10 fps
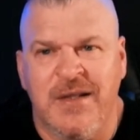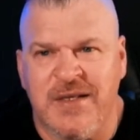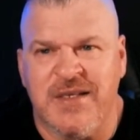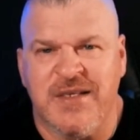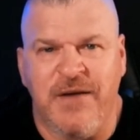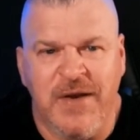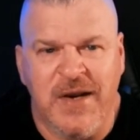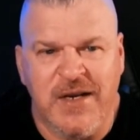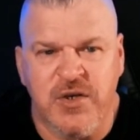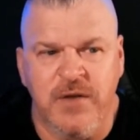This is not
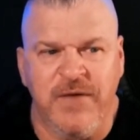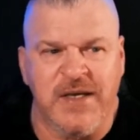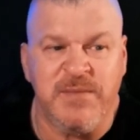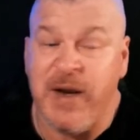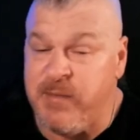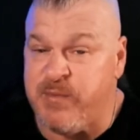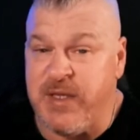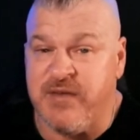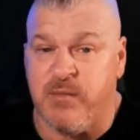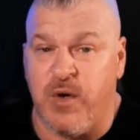financial advice. My name is
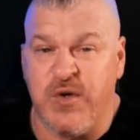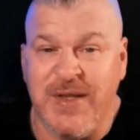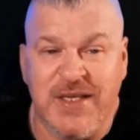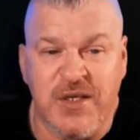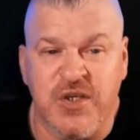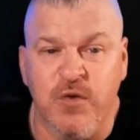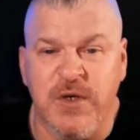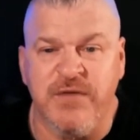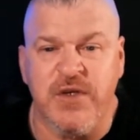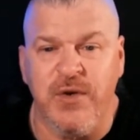Bleaves. I'm always right. Thank you so
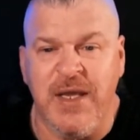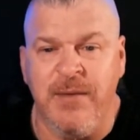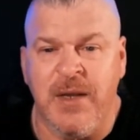much for tuning in,